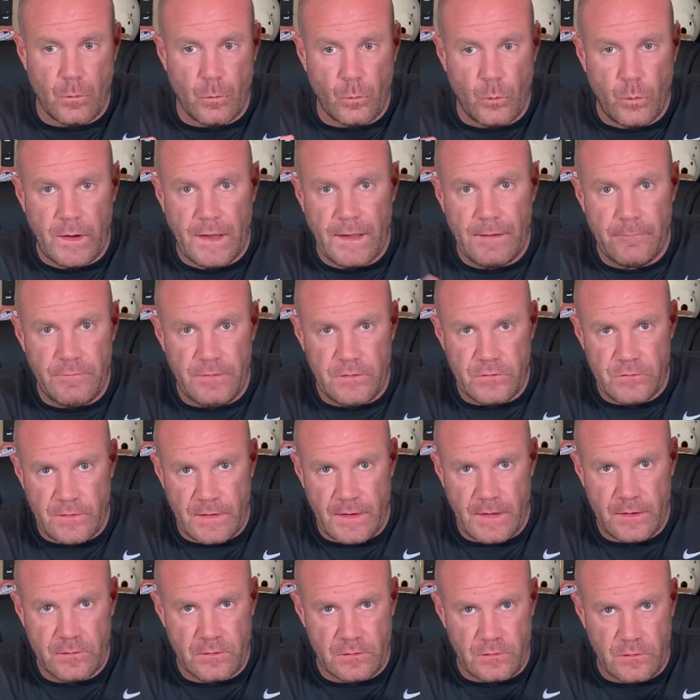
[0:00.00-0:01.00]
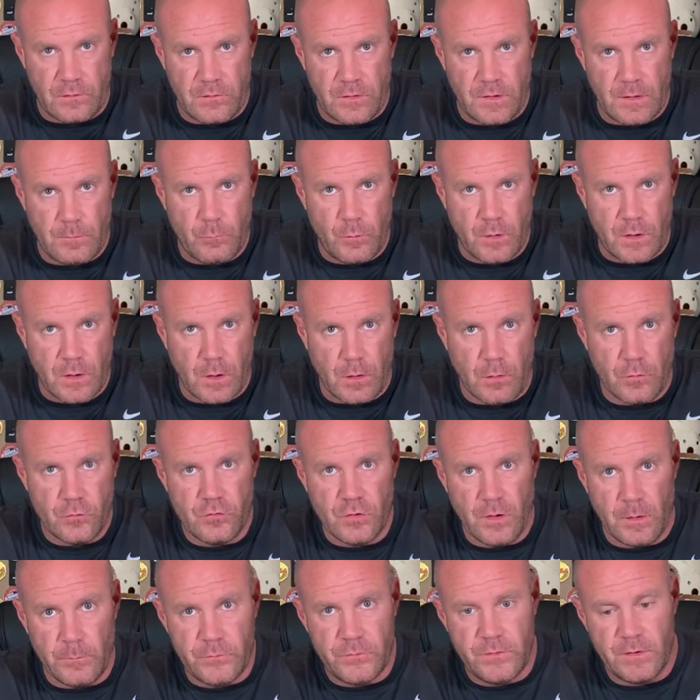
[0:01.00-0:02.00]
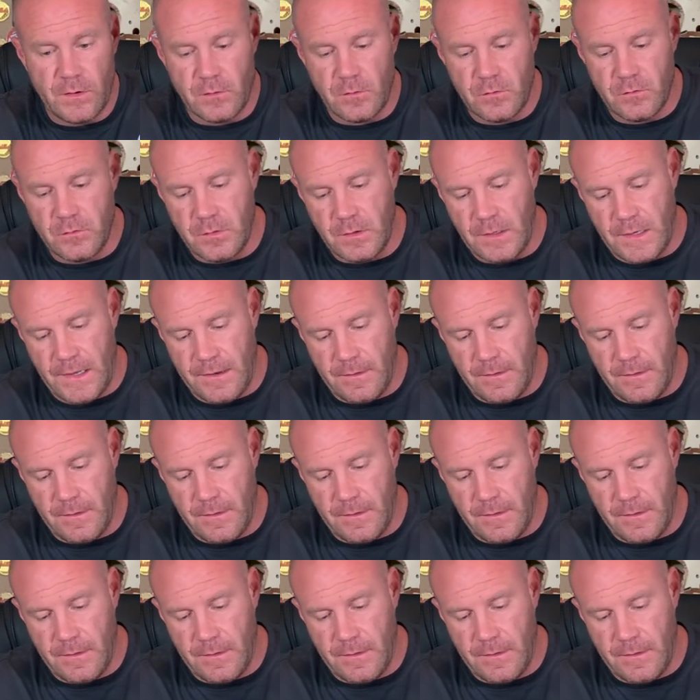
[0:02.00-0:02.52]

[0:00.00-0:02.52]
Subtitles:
we have these things at the gym we call jump stickers.